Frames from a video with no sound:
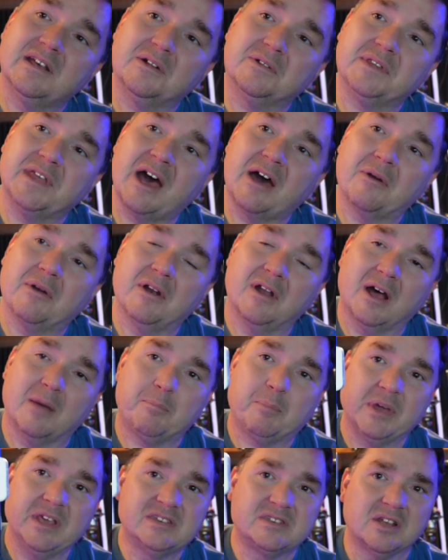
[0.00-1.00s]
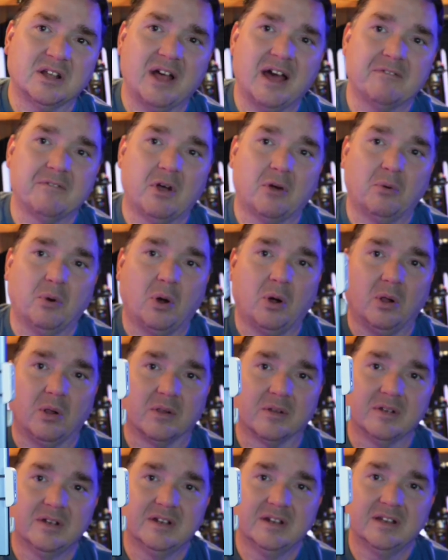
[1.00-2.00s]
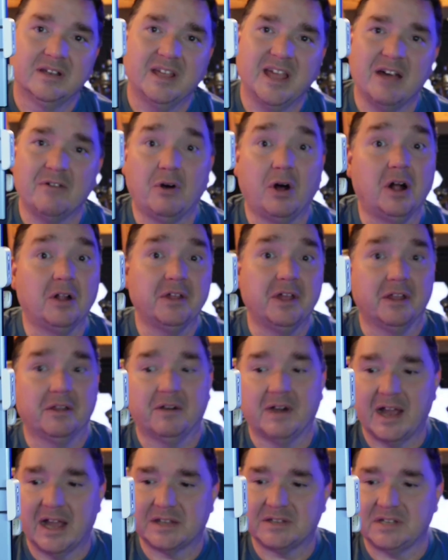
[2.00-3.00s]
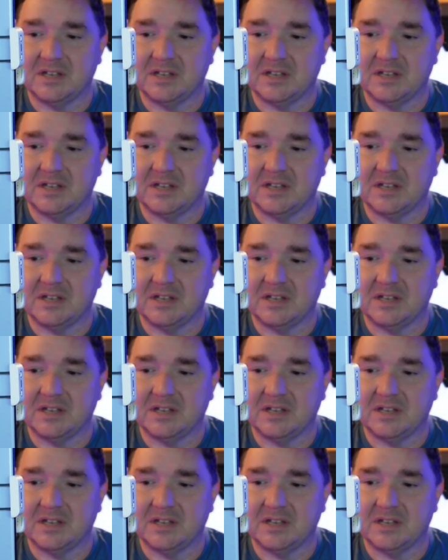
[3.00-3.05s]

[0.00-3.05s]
tilt down and up, but you still have no roll. You have all the other